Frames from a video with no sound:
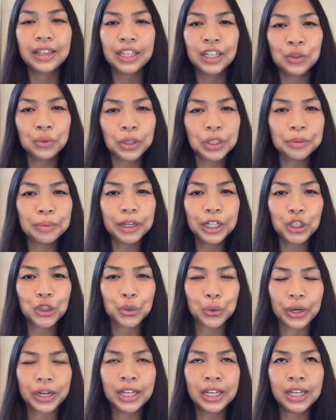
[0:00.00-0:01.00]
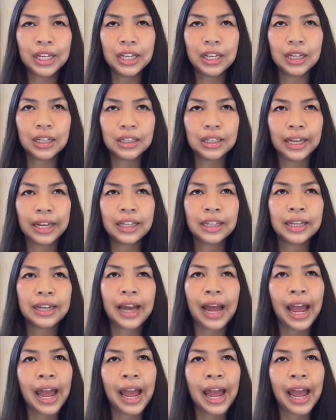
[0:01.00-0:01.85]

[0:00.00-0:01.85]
This one's been tricky lately.